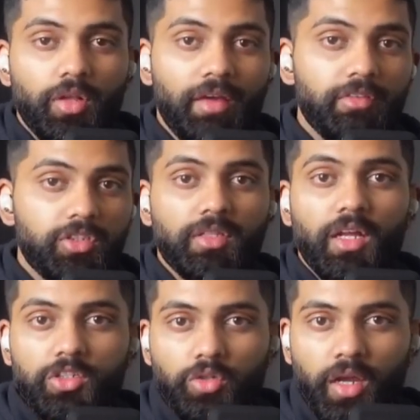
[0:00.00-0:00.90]
haven't
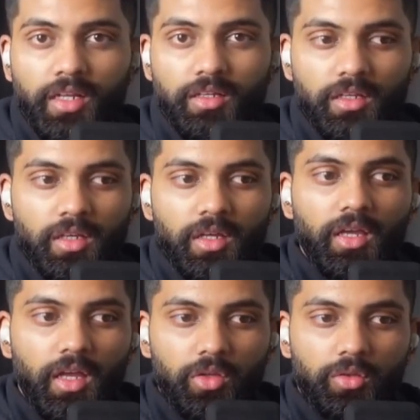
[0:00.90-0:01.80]
started training
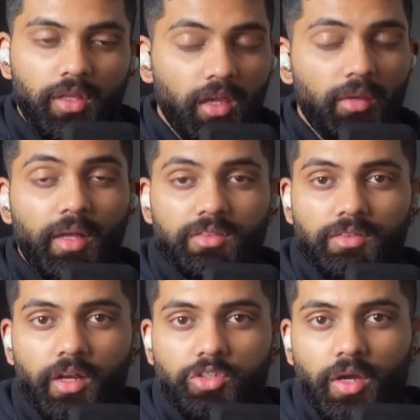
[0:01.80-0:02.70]
and you're thinking about
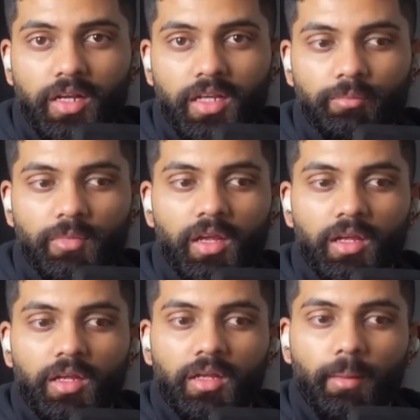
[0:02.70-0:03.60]
starting training,
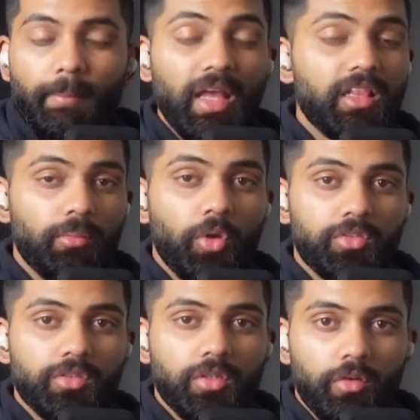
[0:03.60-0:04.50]
make the
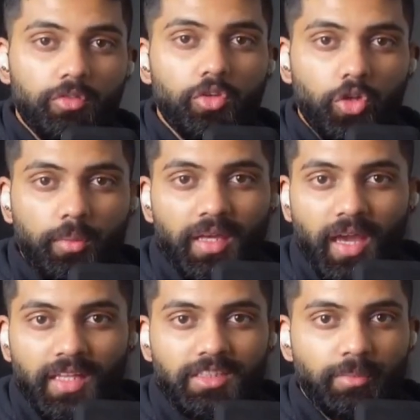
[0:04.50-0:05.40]
most of your newbie
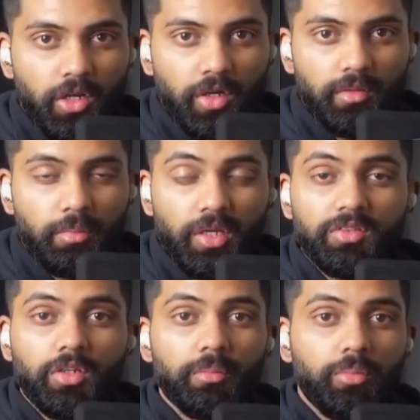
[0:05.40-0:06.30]
gains period,
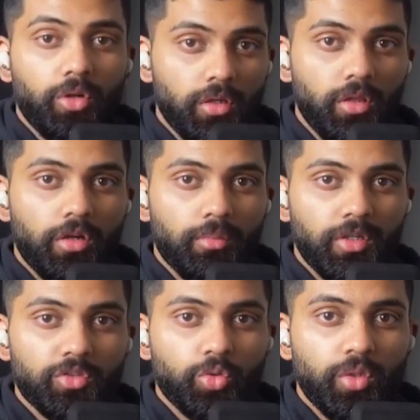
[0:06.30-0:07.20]
because you're going to put on a lot of
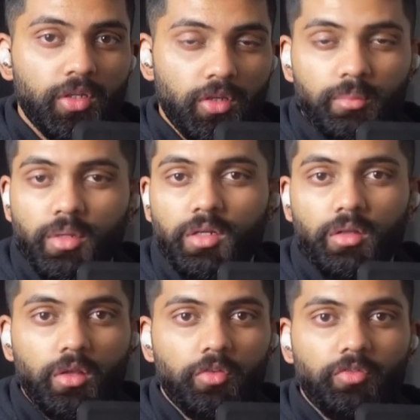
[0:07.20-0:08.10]
muscle and you're going to burn
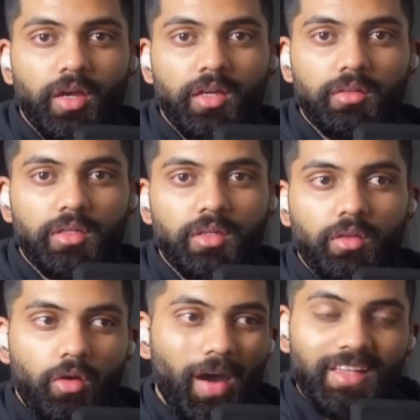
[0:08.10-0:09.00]
a lot of fat.
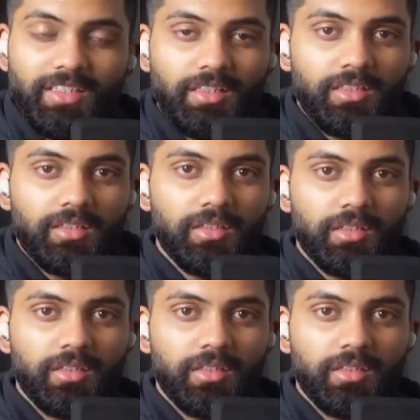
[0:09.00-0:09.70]
I didn't.